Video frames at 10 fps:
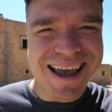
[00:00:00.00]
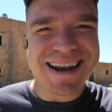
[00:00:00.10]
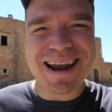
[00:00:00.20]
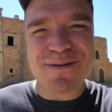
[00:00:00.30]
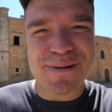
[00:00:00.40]

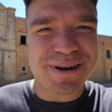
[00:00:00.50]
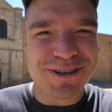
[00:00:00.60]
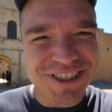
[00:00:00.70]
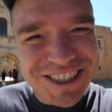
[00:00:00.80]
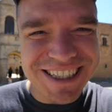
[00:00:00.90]
And now we are
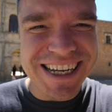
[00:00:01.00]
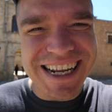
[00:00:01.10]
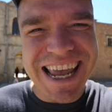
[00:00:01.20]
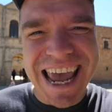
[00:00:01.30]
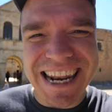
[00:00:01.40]
just
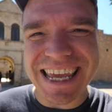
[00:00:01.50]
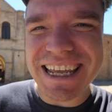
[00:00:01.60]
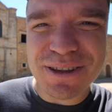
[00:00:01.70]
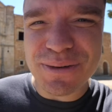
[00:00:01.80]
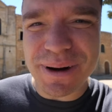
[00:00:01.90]
gonna head
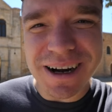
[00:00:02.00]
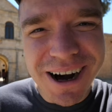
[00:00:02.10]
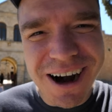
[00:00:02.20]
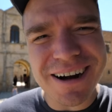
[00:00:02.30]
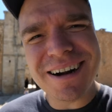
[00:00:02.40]
into our
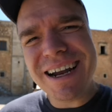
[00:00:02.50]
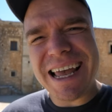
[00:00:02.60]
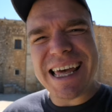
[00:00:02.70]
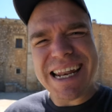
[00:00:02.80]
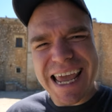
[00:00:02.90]
car
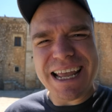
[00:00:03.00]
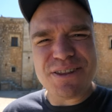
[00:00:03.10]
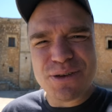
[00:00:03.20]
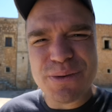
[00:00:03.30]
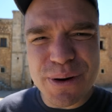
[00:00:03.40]
and
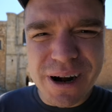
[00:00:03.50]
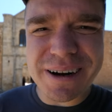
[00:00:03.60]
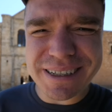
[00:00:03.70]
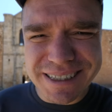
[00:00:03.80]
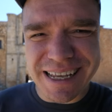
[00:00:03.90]
head to
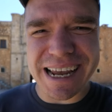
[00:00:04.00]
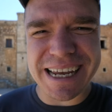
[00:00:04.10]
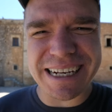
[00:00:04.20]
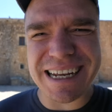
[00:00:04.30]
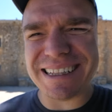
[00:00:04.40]
our second